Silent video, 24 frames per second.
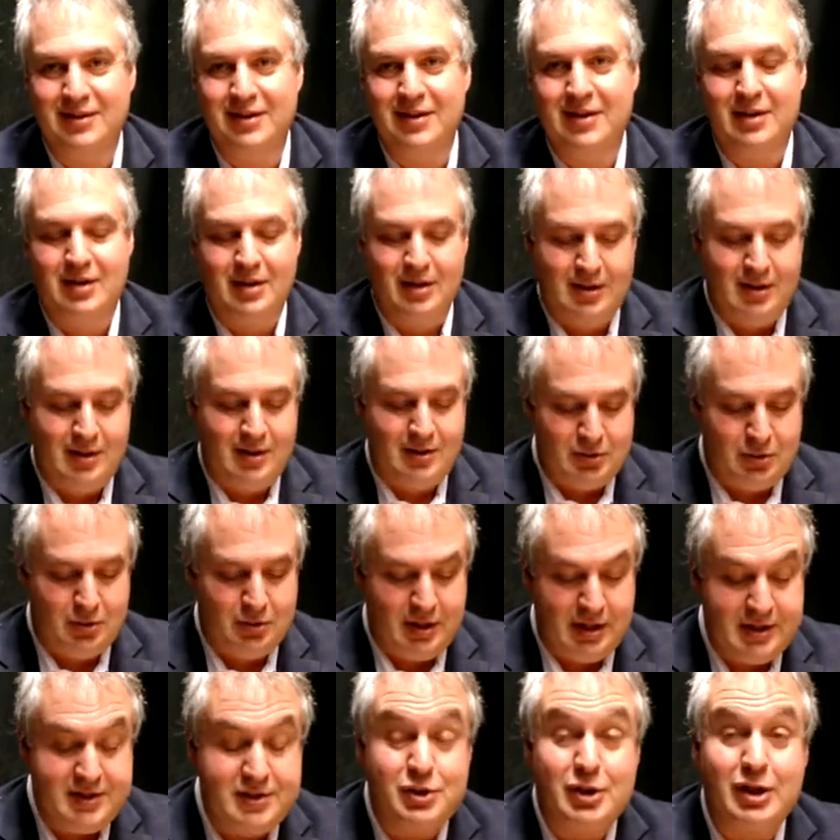Wow.
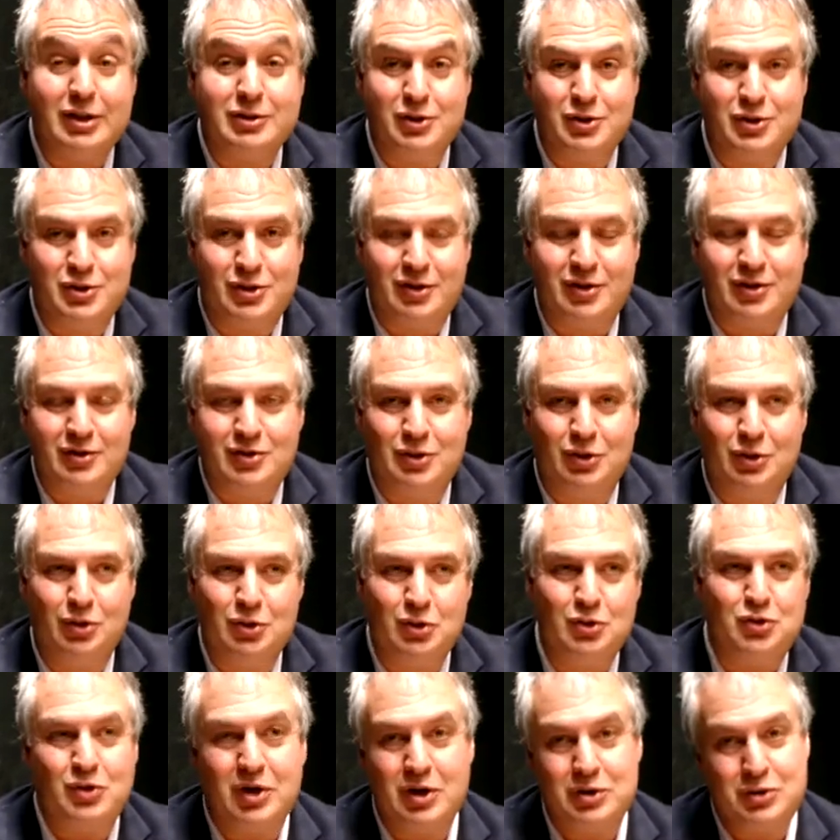So it's challenging. So
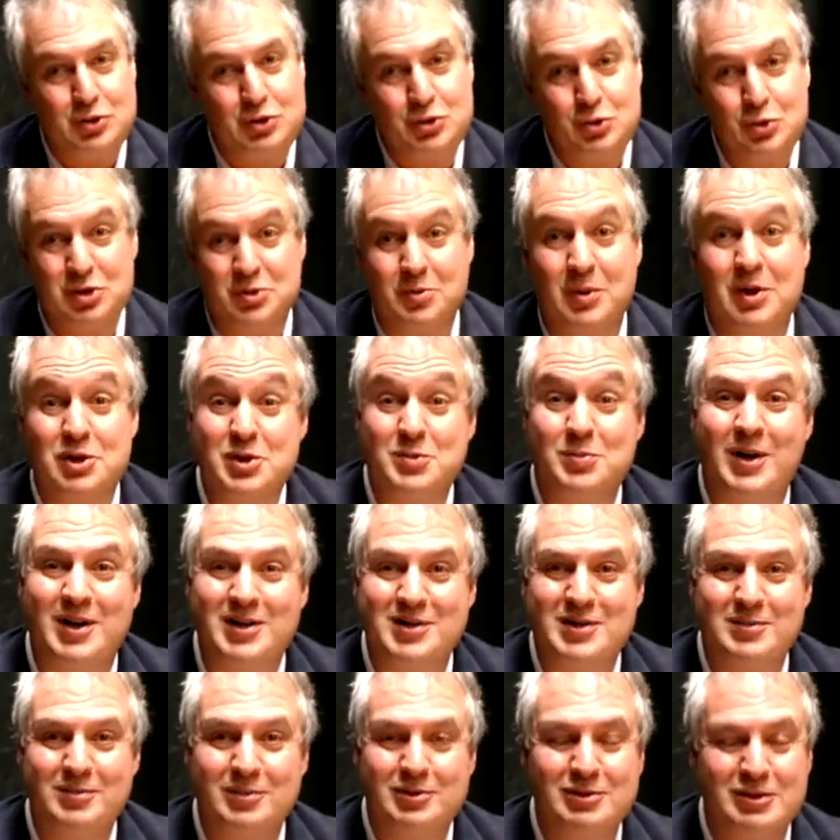you try to do as much as
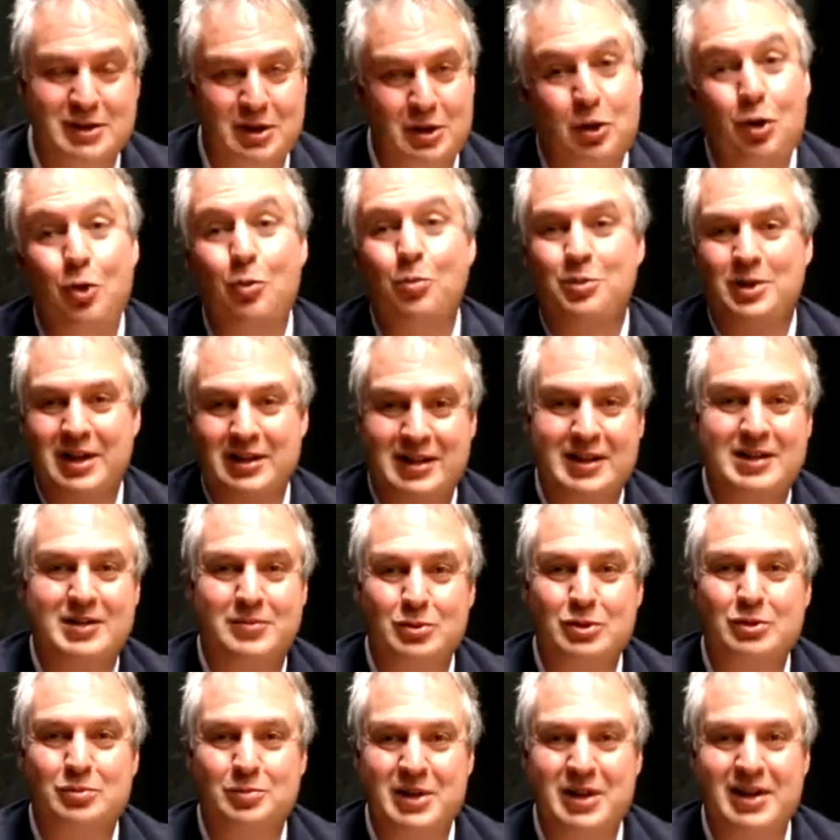possible and hope that it
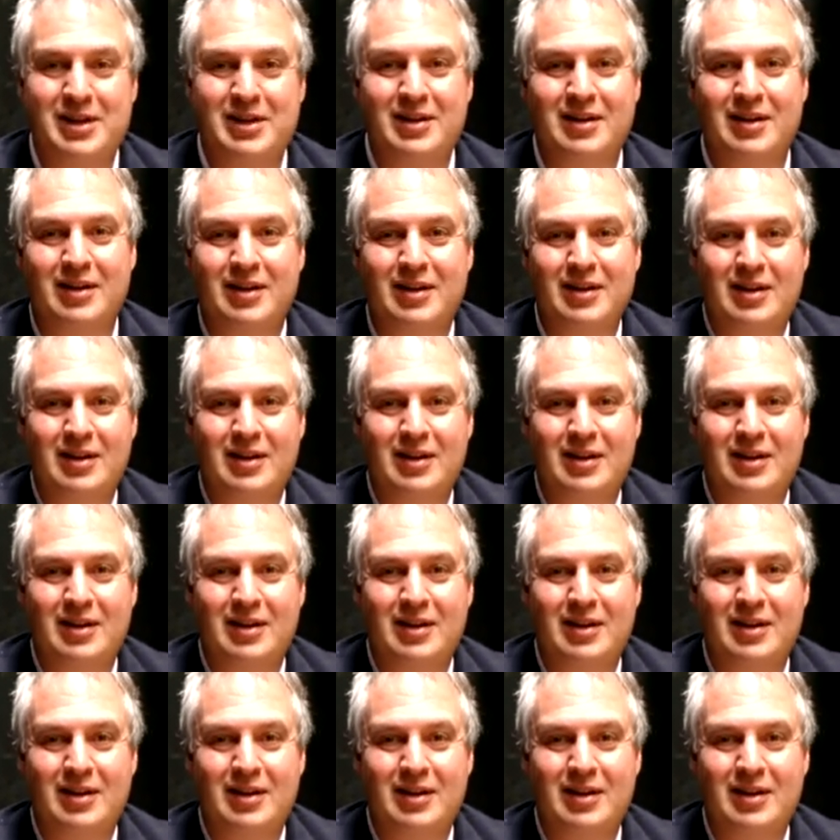will be